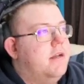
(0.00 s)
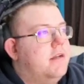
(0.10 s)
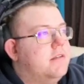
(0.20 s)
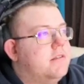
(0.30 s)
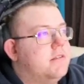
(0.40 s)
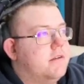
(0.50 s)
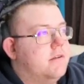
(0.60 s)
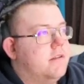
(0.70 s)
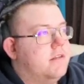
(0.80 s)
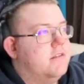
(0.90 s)
So
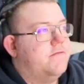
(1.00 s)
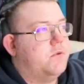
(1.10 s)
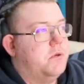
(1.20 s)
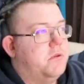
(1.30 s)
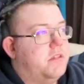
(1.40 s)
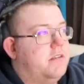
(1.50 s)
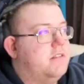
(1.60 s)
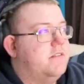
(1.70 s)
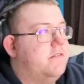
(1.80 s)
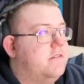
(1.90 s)
that's
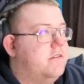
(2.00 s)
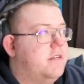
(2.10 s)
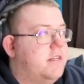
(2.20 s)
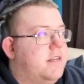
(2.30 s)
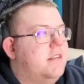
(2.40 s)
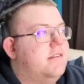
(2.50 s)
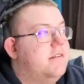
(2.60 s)
21,780 yen.